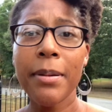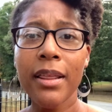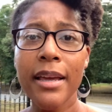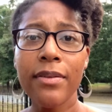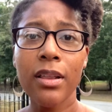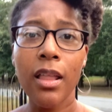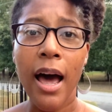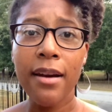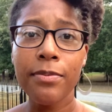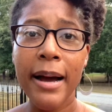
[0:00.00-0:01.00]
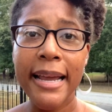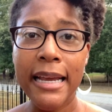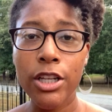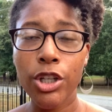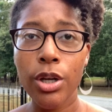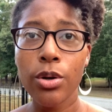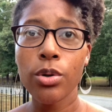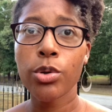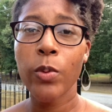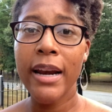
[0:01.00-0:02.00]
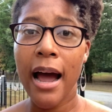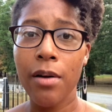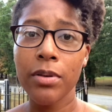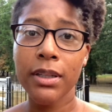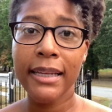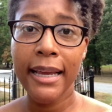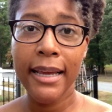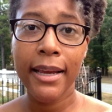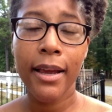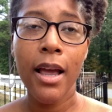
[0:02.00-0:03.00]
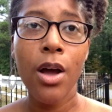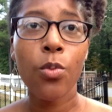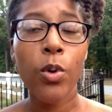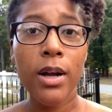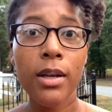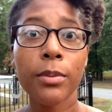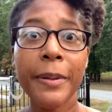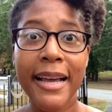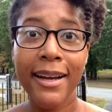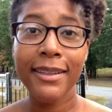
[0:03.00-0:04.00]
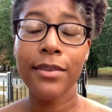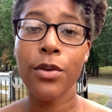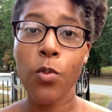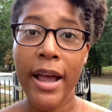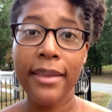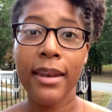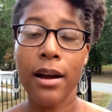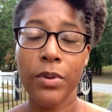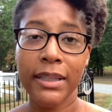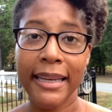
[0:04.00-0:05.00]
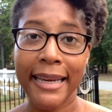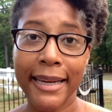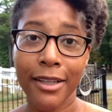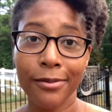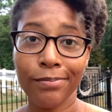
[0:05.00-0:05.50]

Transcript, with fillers: believe a lot of my issues when I was sick was because of the way that I was thinking.